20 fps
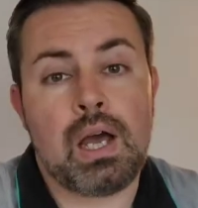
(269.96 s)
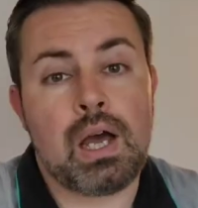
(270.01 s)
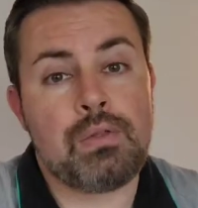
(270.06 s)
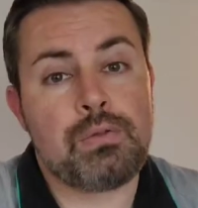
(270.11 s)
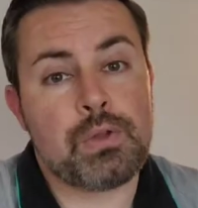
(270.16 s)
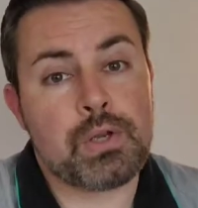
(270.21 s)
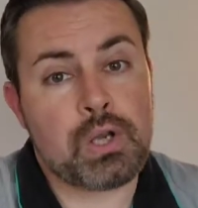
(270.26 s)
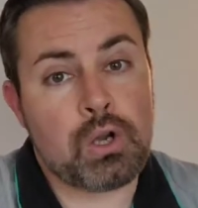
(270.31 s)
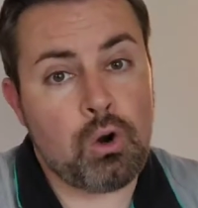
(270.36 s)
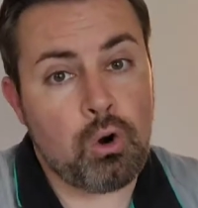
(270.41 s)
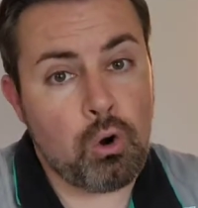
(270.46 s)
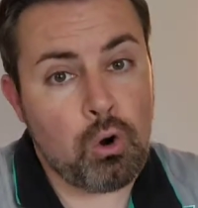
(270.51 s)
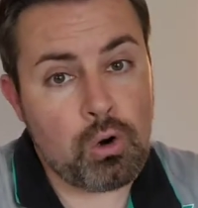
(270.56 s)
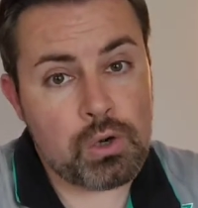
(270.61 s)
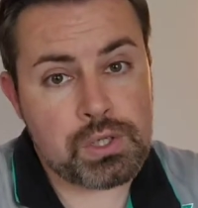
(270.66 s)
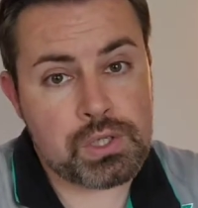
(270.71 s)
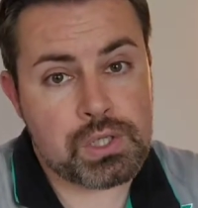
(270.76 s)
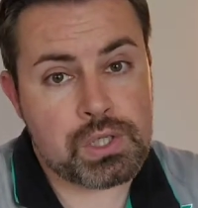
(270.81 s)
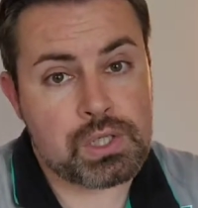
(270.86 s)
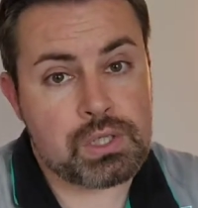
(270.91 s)
And the
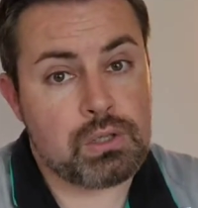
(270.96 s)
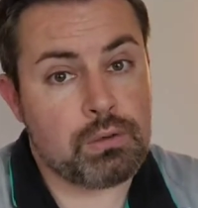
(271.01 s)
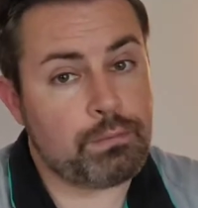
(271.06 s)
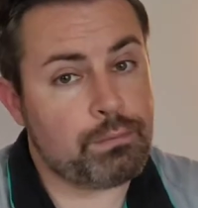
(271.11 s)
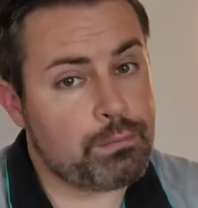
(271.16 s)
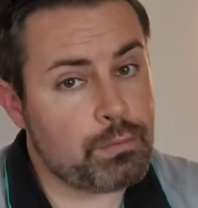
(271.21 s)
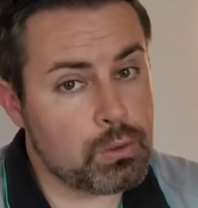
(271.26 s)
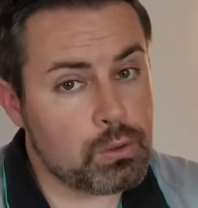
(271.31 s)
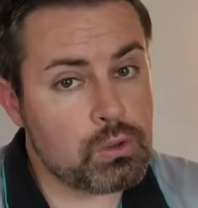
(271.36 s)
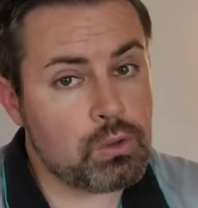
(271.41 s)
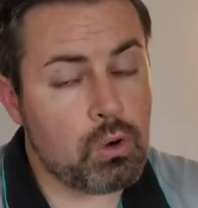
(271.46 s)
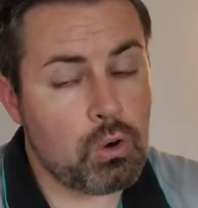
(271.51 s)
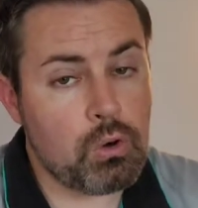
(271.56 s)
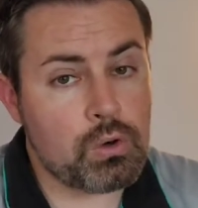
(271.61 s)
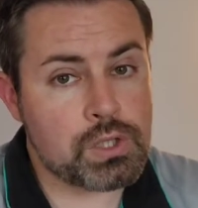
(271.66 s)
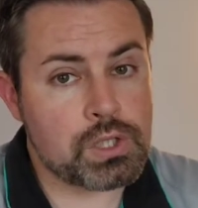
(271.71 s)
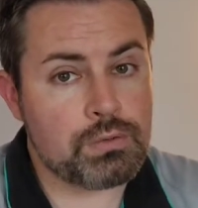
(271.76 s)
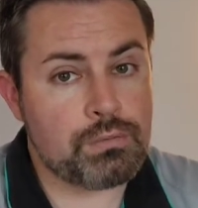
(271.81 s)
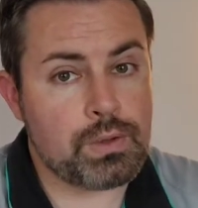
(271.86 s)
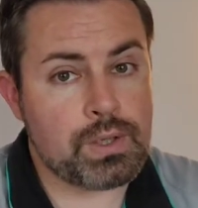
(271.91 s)
costs, the full
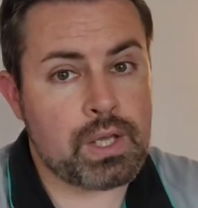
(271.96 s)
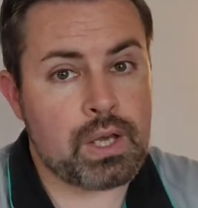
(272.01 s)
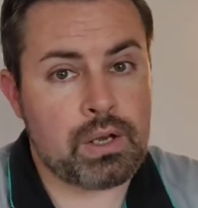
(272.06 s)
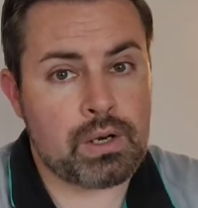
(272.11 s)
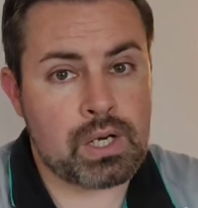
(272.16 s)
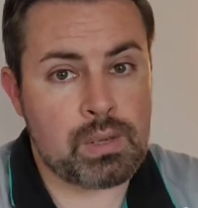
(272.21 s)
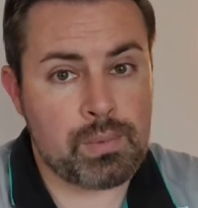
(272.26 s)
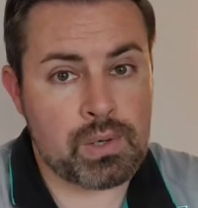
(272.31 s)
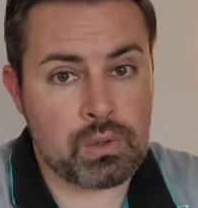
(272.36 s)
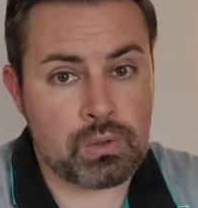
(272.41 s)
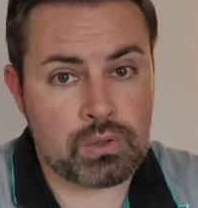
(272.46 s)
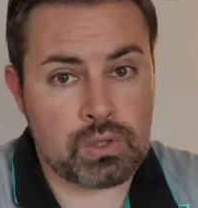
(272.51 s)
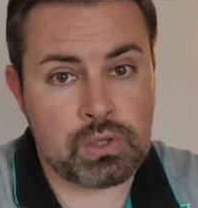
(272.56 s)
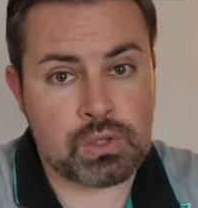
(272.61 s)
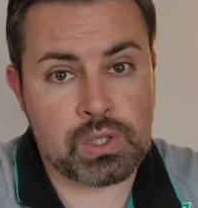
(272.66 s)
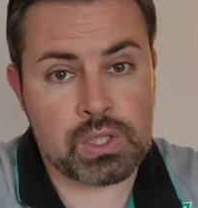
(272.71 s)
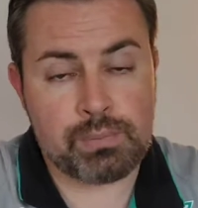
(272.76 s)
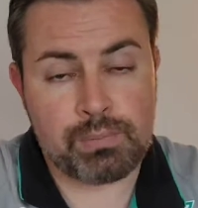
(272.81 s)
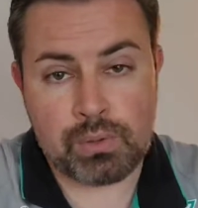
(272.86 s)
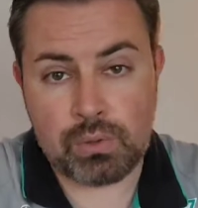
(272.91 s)
costs for that criminal
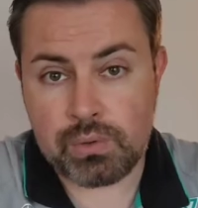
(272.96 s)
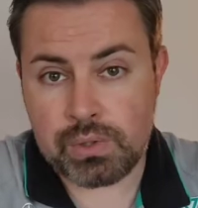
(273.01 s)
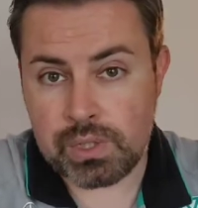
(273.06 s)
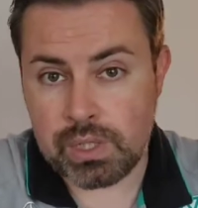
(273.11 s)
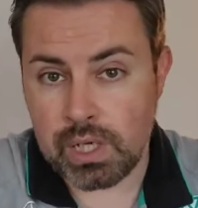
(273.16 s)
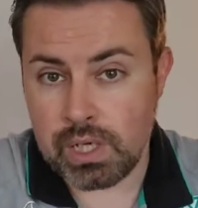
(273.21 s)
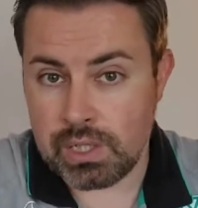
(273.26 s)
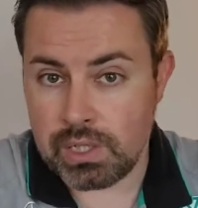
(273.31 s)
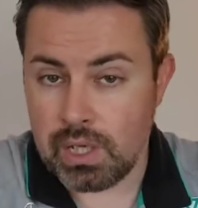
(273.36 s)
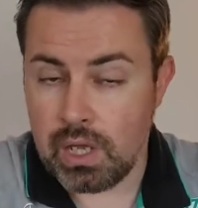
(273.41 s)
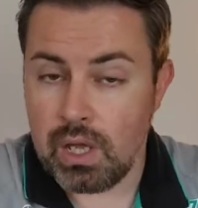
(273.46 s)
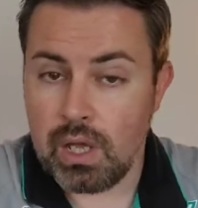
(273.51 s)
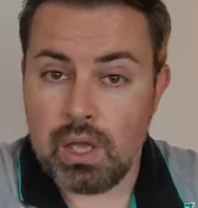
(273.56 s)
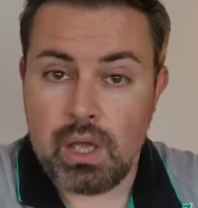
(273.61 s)
justice process,